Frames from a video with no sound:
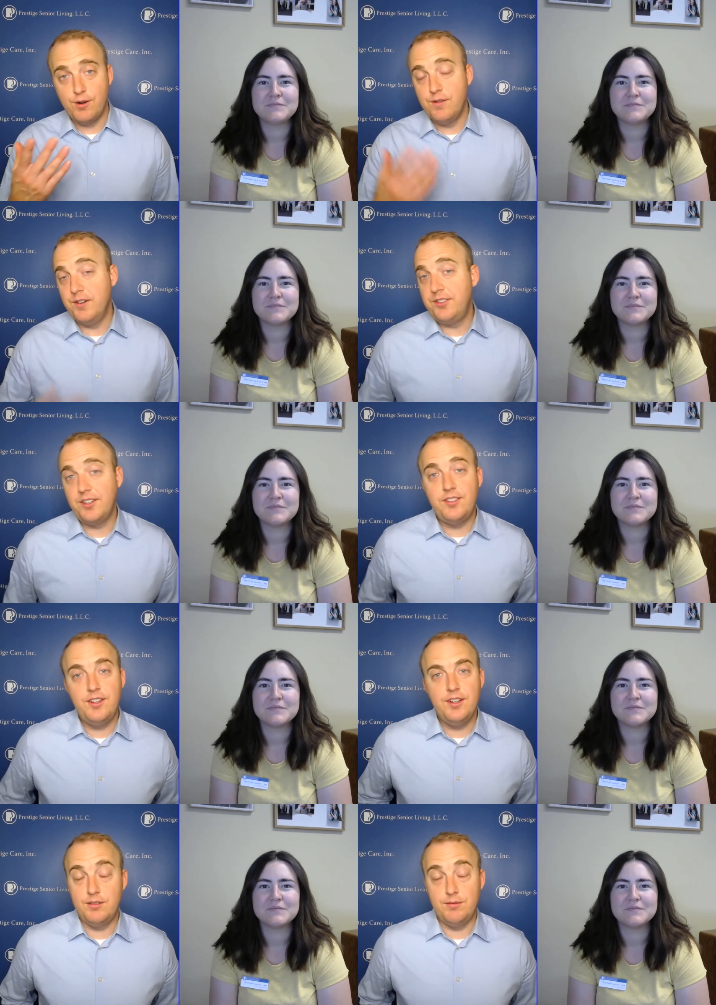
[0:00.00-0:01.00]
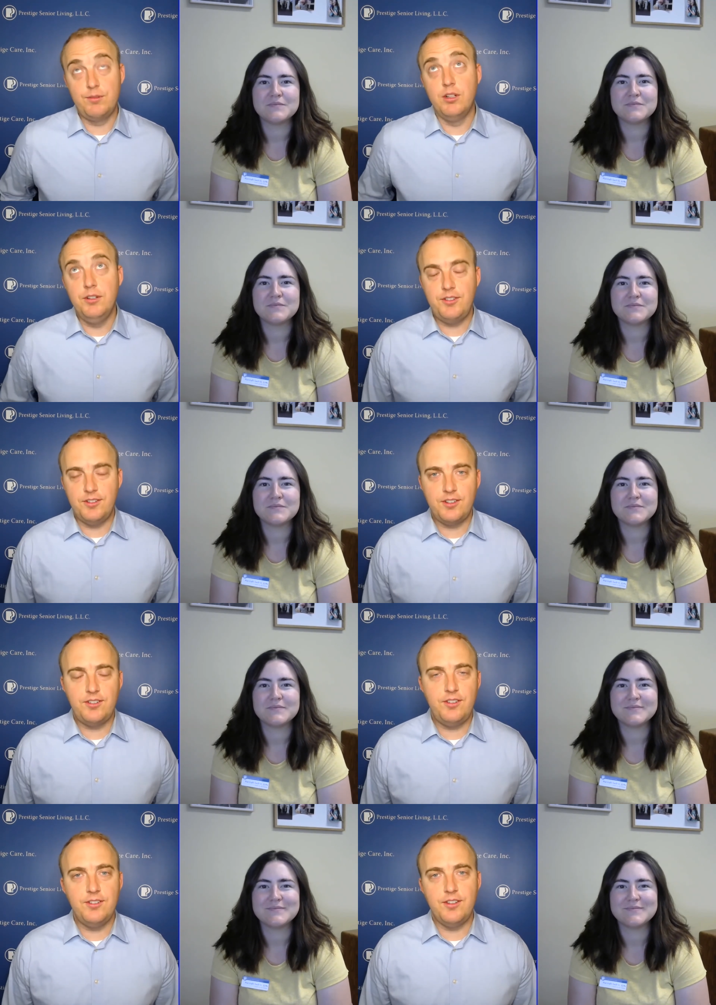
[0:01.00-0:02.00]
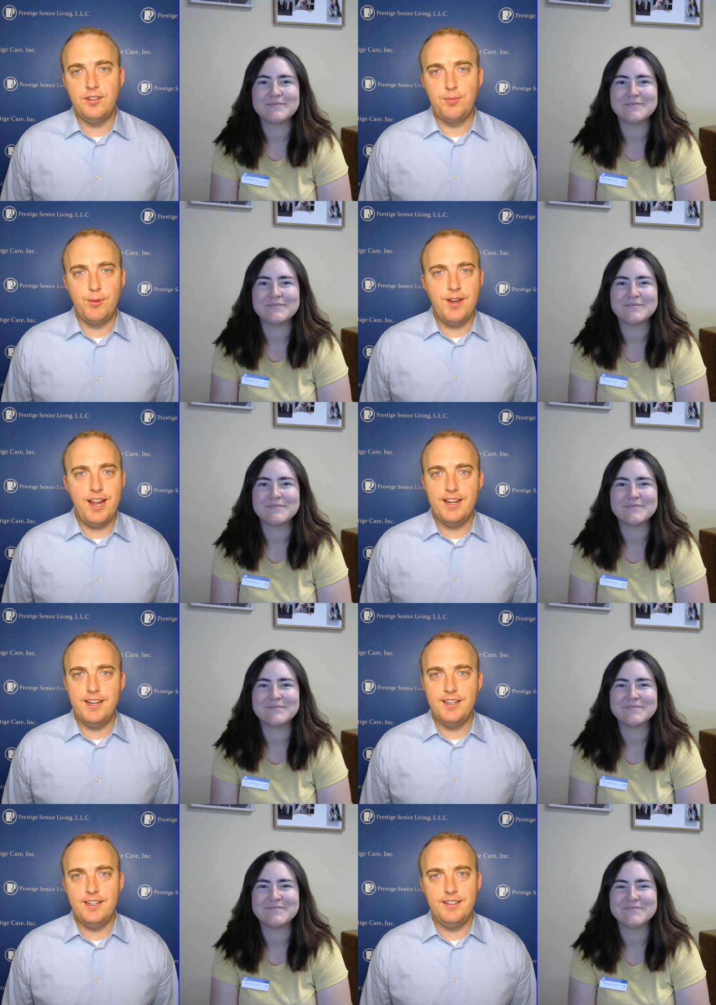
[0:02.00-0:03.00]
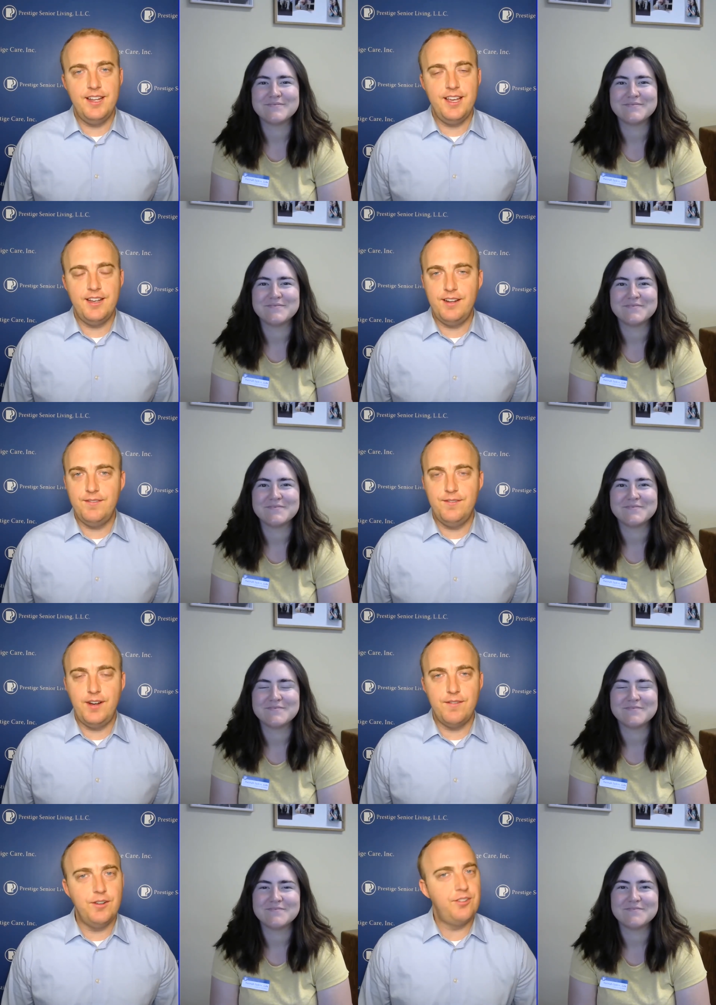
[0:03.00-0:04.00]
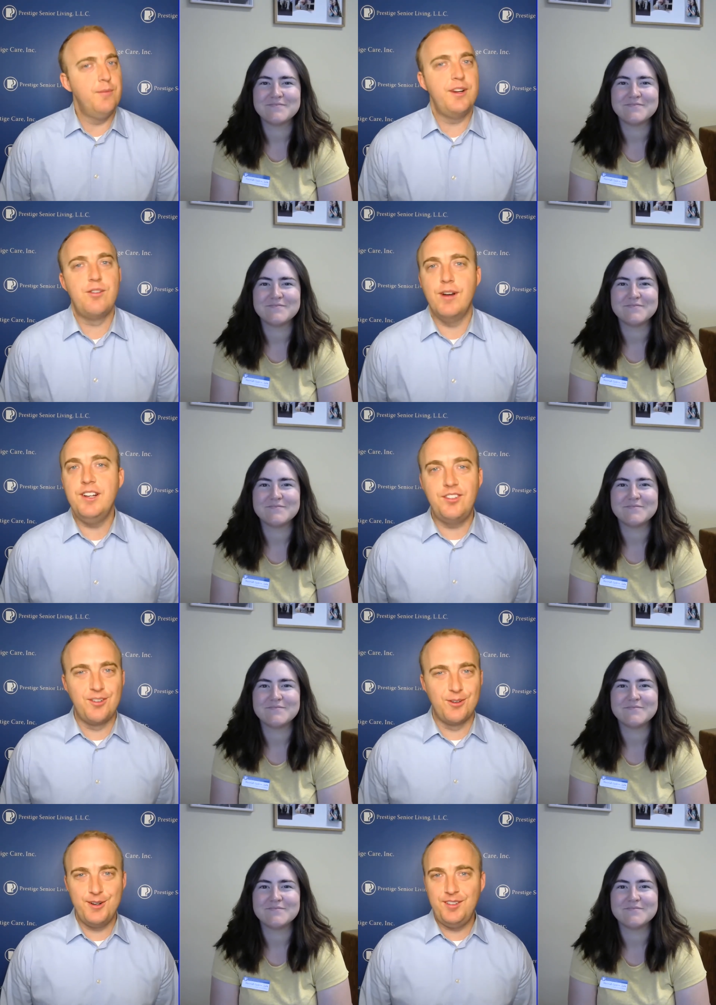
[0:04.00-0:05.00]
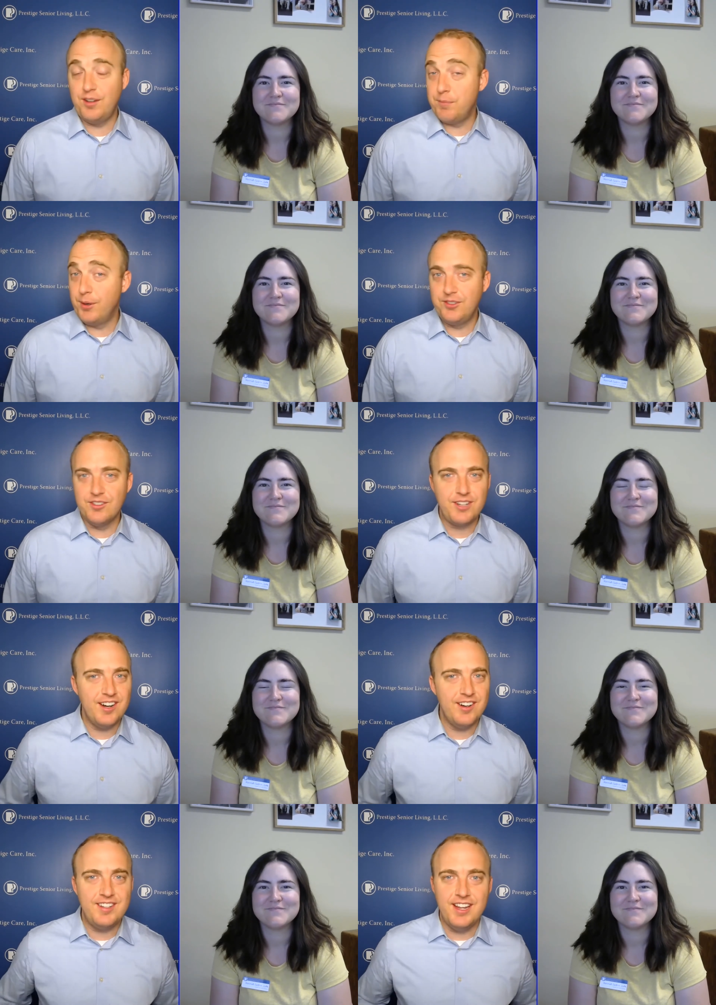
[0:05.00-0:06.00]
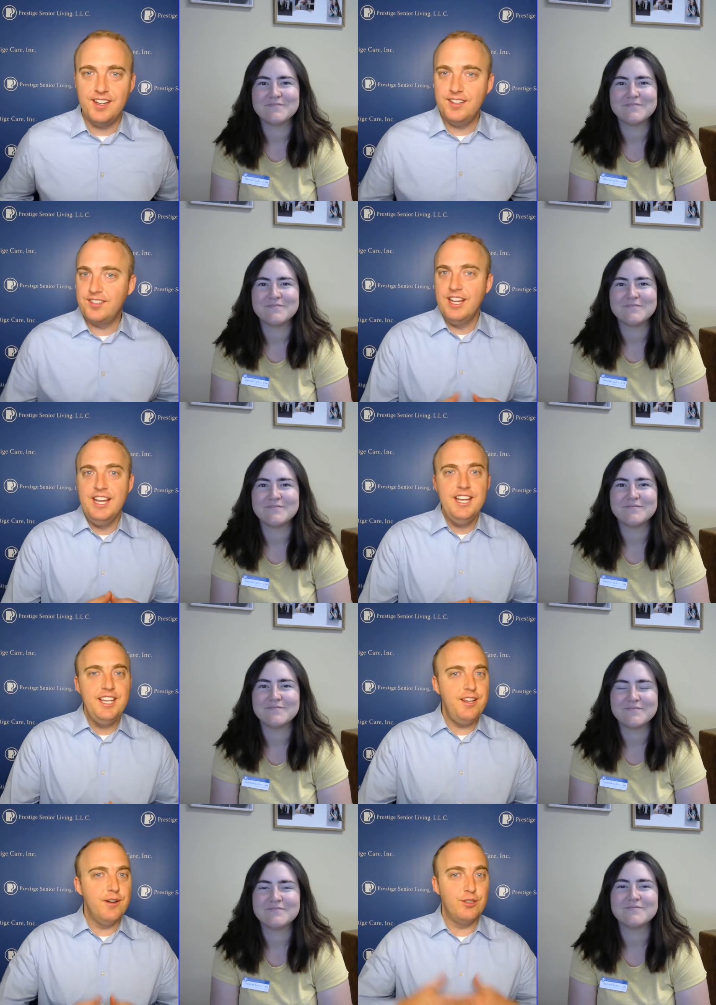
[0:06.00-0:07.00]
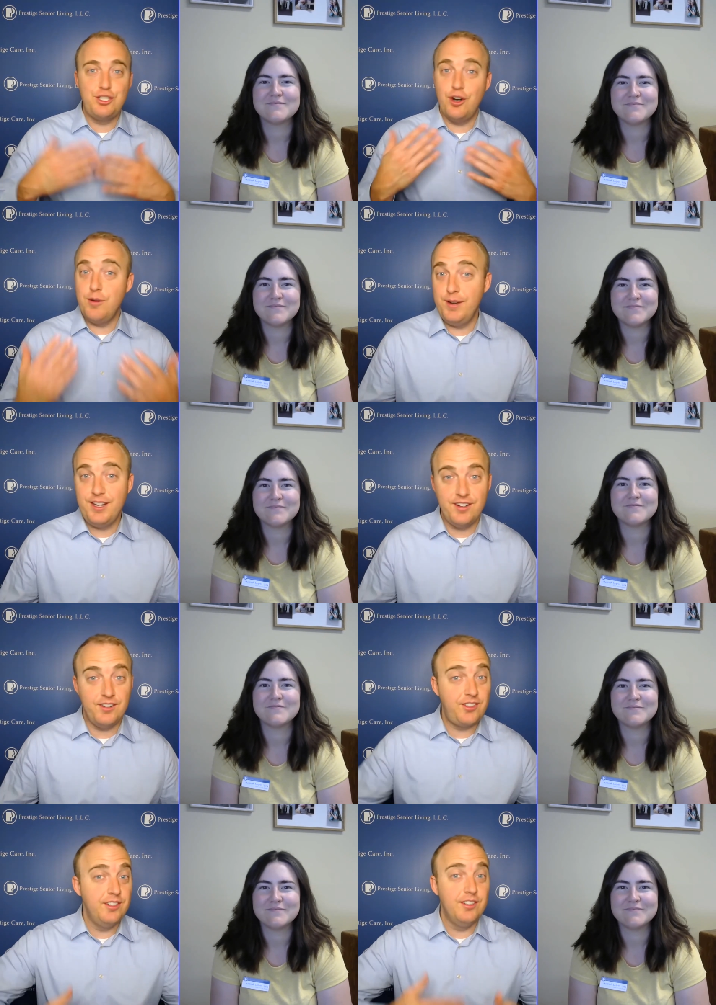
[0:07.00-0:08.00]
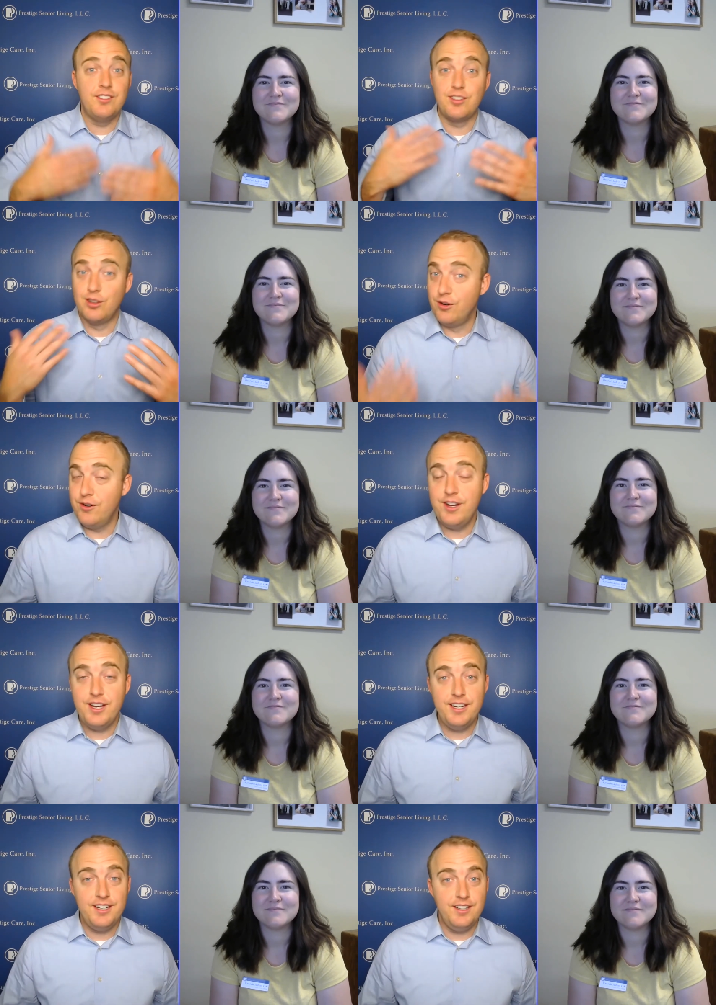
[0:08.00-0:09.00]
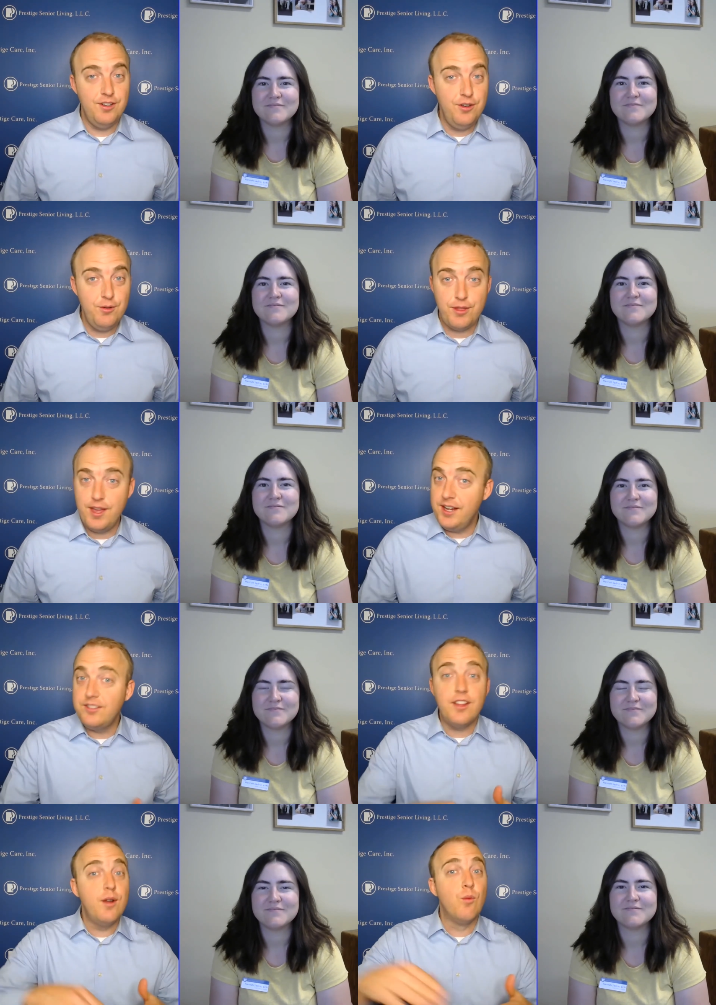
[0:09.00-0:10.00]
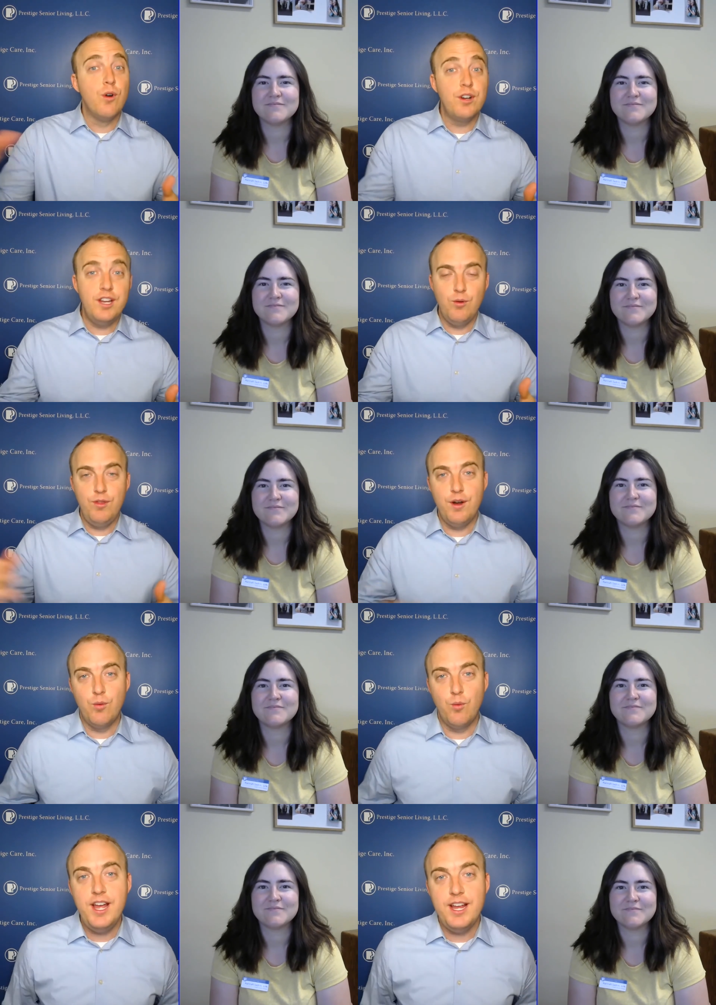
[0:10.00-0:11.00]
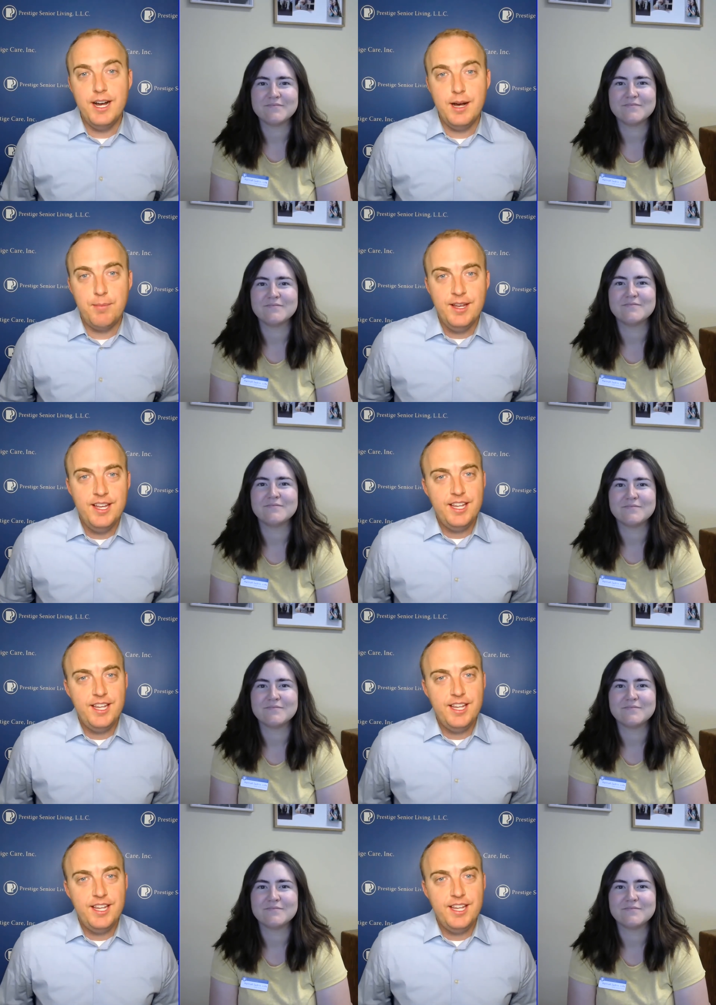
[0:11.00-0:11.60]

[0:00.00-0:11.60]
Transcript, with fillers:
Speaker 1: for over six year, close to six years at this point, Hannah, and, and I've I've heard so many great stories of personal care attendants, you know, sharpening their skills, learning new things, and then working their way up.